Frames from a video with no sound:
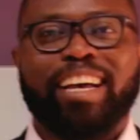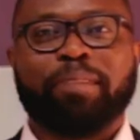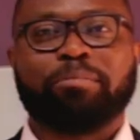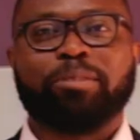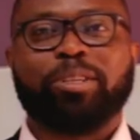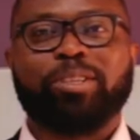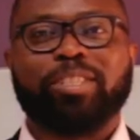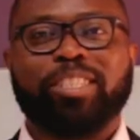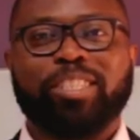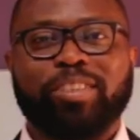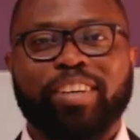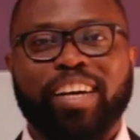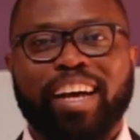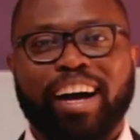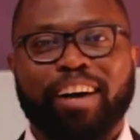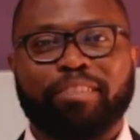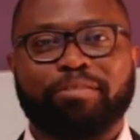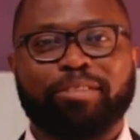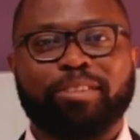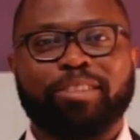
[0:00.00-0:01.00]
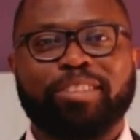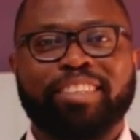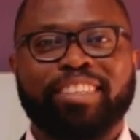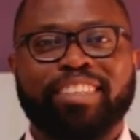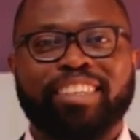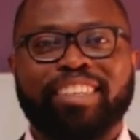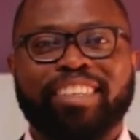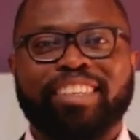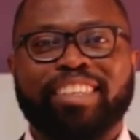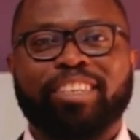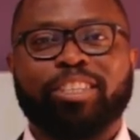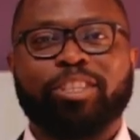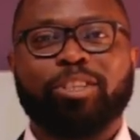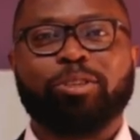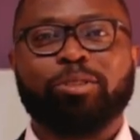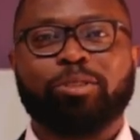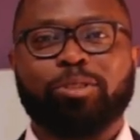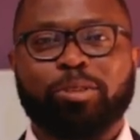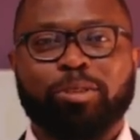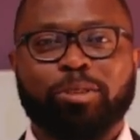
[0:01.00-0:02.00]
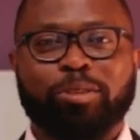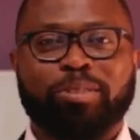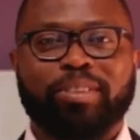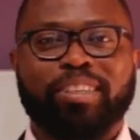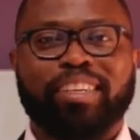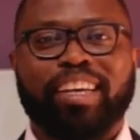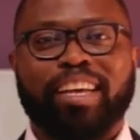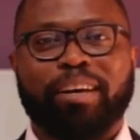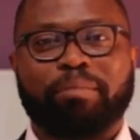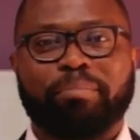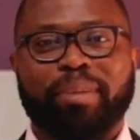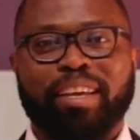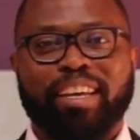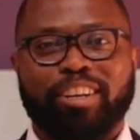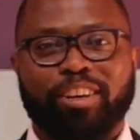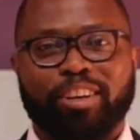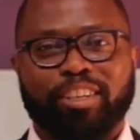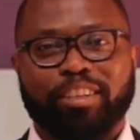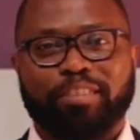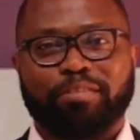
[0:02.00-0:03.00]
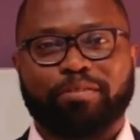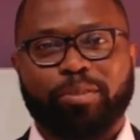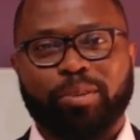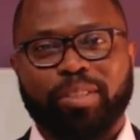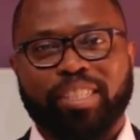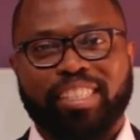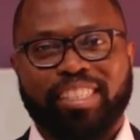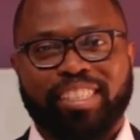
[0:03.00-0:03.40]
I'm Dozie Okafor. You too can be an Under 40